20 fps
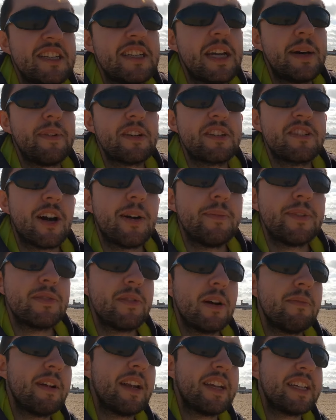summertime as
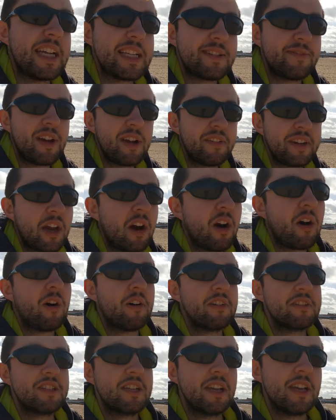well when it gets very
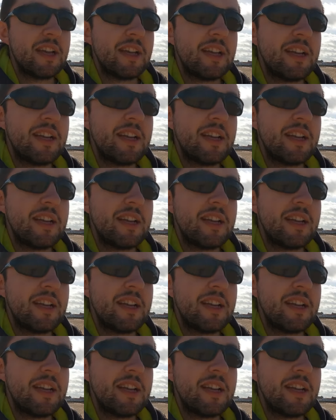hot,